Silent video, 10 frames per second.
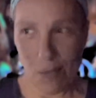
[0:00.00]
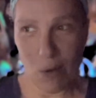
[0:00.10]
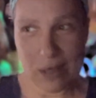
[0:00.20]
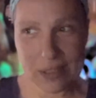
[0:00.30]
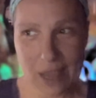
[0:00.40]

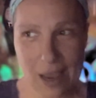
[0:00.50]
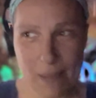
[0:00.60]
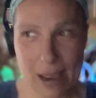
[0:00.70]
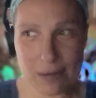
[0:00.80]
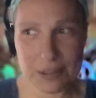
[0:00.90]
One
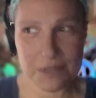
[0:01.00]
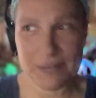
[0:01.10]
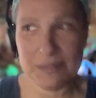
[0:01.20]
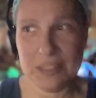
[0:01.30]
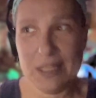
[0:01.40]
time I was
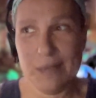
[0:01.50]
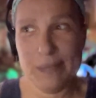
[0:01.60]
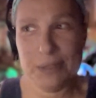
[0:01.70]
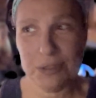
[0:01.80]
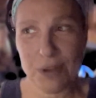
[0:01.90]
15
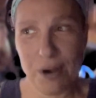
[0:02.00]
and Mr.